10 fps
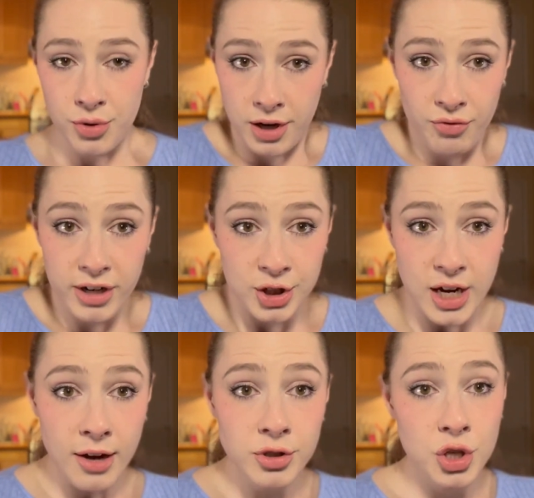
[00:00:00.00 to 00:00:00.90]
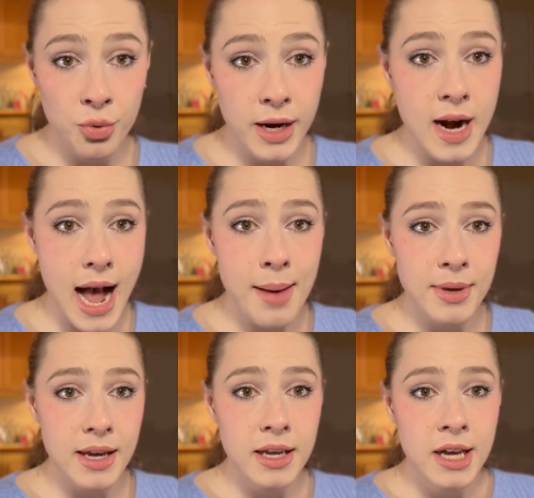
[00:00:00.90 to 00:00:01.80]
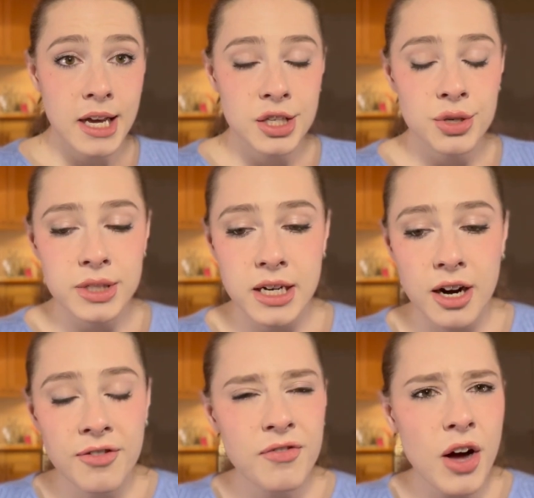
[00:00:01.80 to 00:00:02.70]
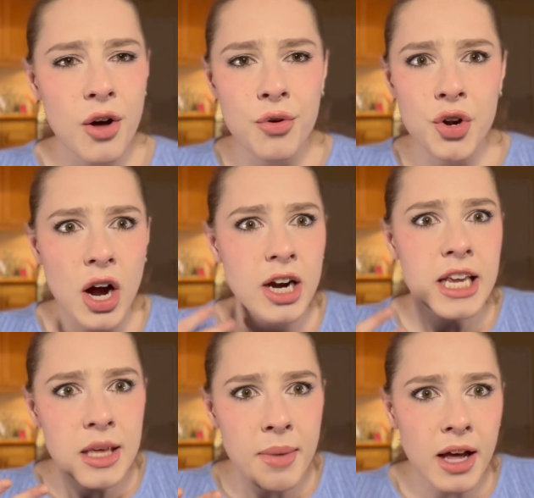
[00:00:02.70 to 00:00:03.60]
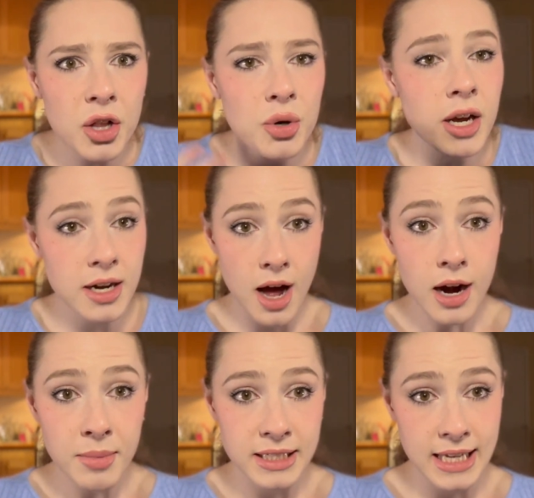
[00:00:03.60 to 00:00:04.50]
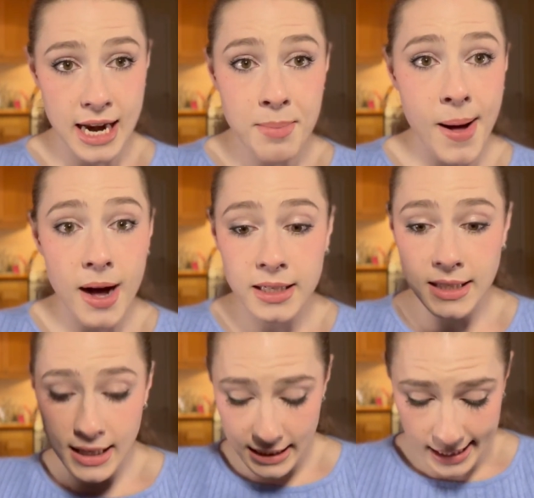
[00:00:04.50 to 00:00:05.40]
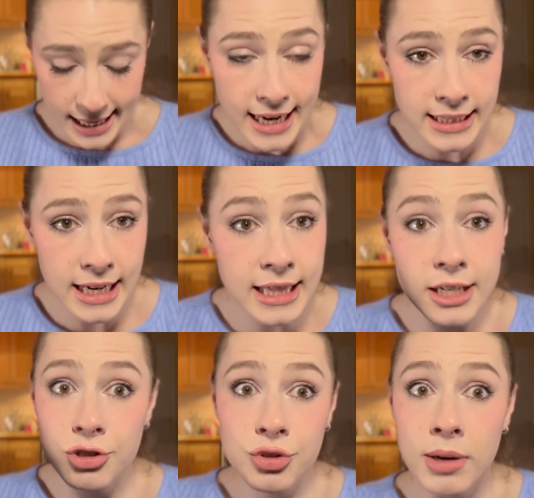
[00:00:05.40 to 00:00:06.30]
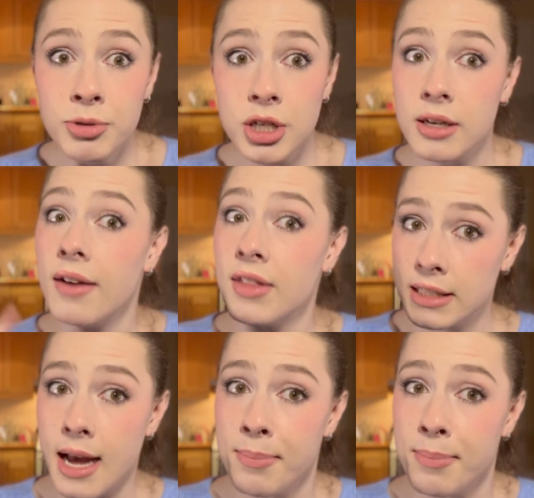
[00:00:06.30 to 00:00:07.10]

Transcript: you can reach out to Queer Abbey using our phone, our email, or anonymous inbox that is linked in the description of this